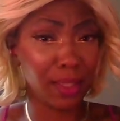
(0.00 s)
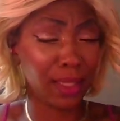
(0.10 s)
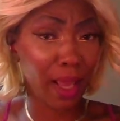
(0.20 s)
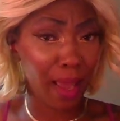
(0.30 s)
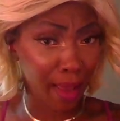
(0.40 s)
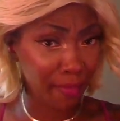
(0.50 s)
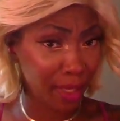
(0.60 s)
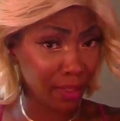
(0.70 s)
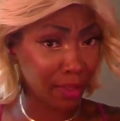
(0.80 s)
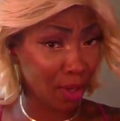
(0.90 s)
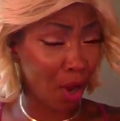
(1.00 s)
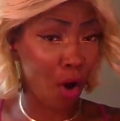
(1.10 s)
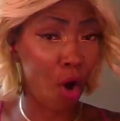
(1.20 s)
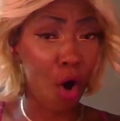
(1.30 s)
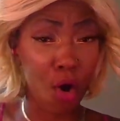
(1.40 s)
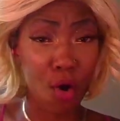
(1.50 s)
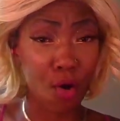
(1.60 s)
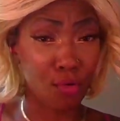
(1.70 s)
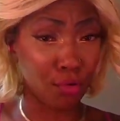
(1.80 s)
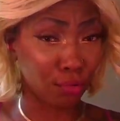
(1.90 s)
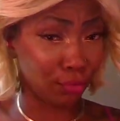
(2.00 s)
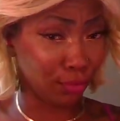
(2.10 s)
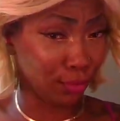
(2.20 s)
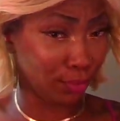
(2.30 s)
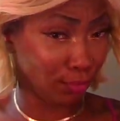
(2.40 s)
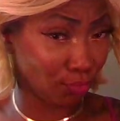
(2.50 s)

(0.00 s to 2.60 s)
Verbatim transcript: To have and to hold.